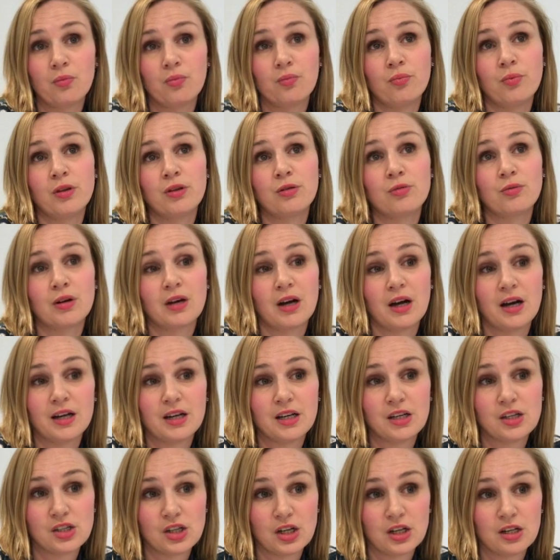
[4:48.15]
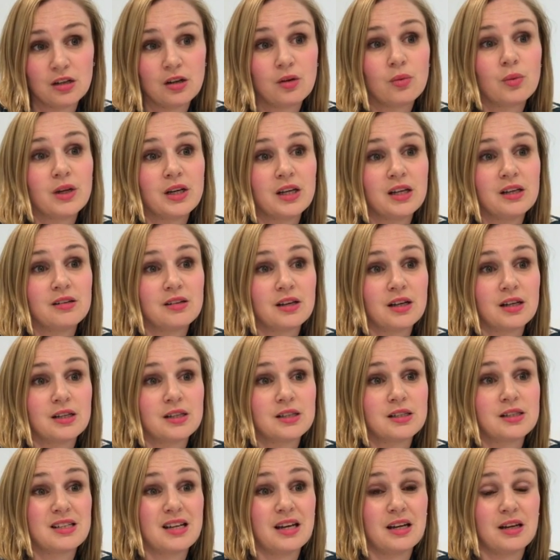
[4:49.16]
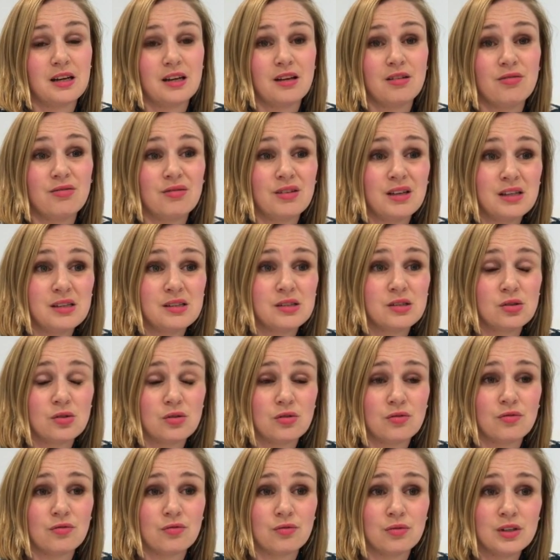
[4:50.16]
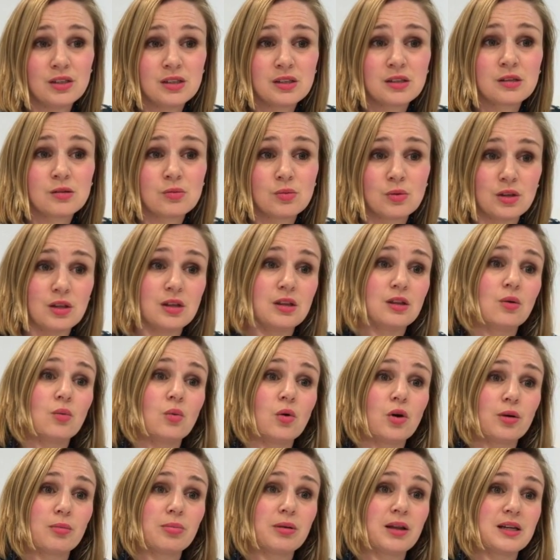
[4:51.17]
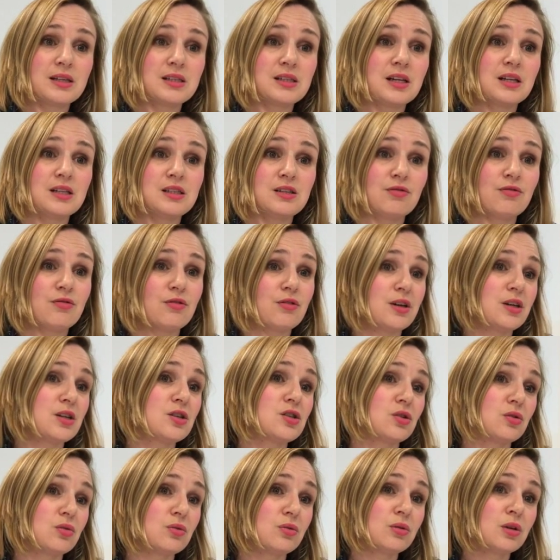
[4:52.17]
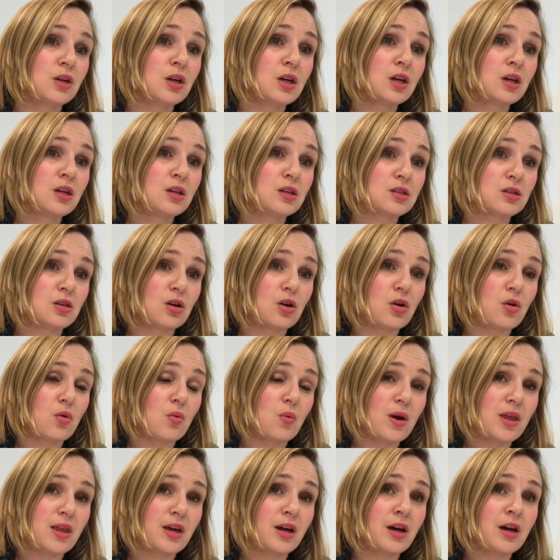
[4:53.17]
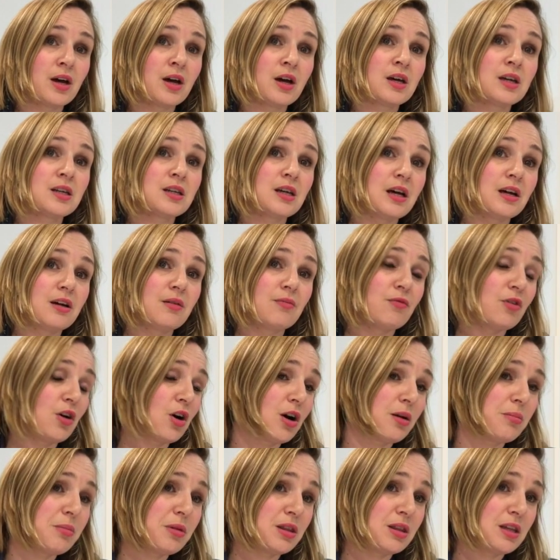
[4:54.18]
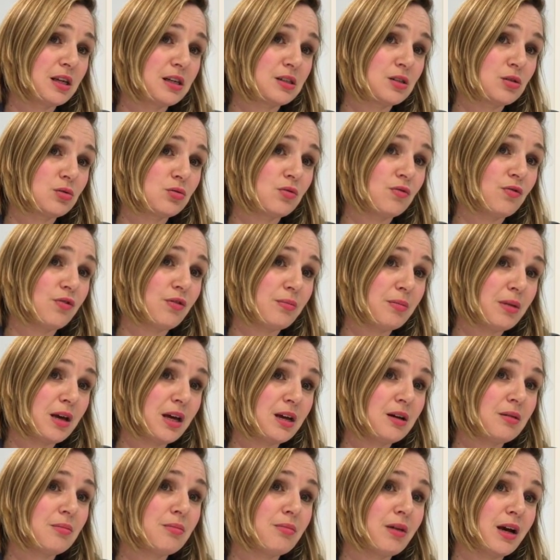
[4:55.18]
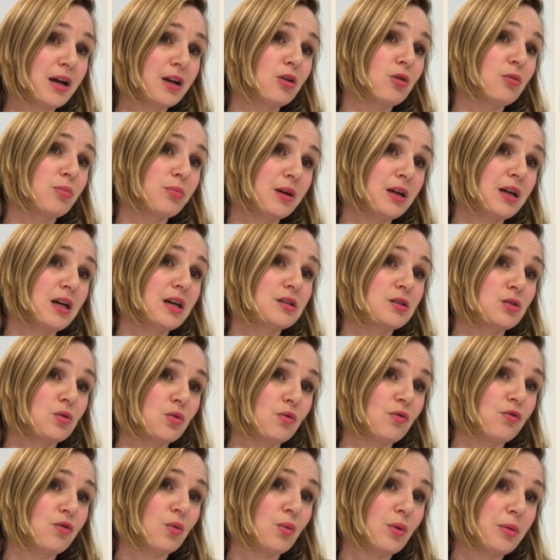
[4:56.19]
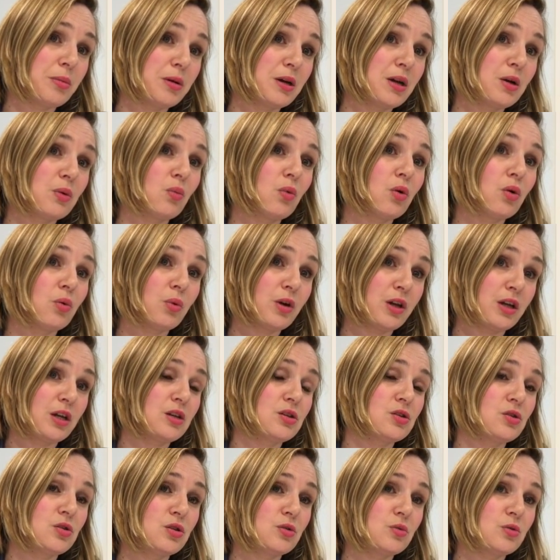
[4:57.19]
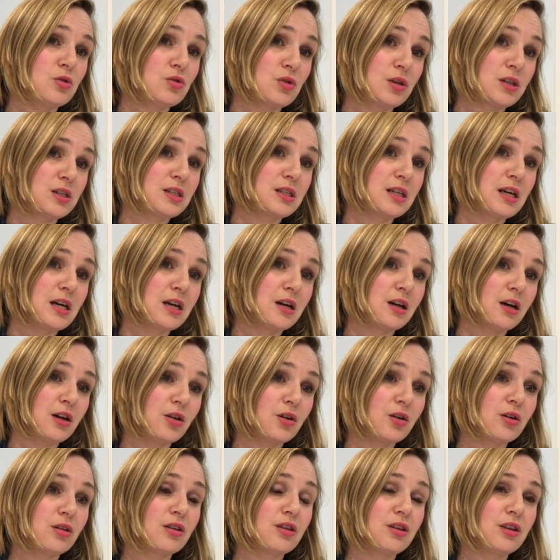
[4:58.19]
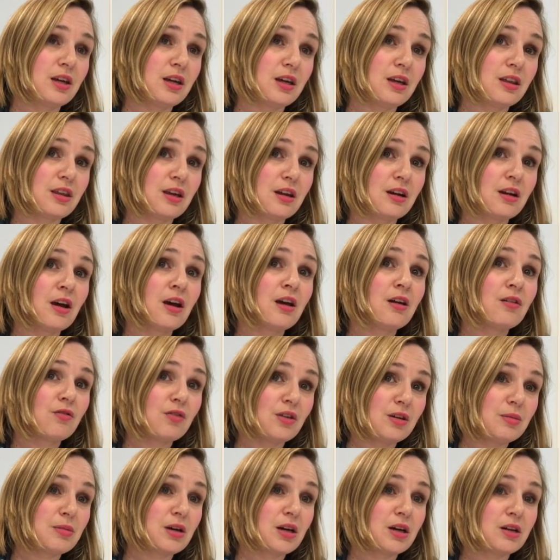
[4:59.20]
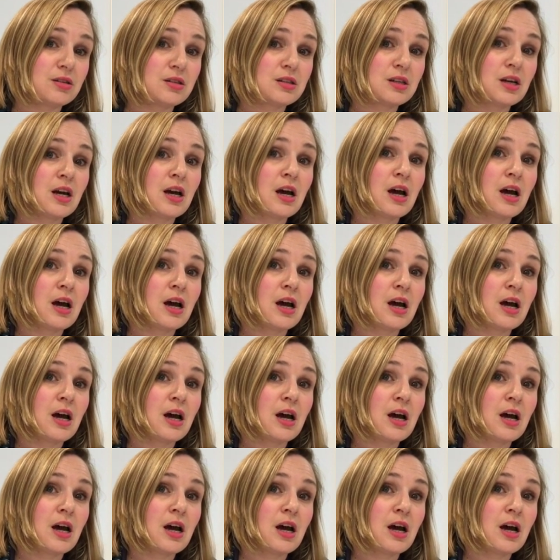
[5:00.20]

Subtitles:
With regarding gender, we need to understand if these sort of risks within the workplace are differential. So whether an environment that's good for men may not be as good for women, and what we can do to address that. I don't think that females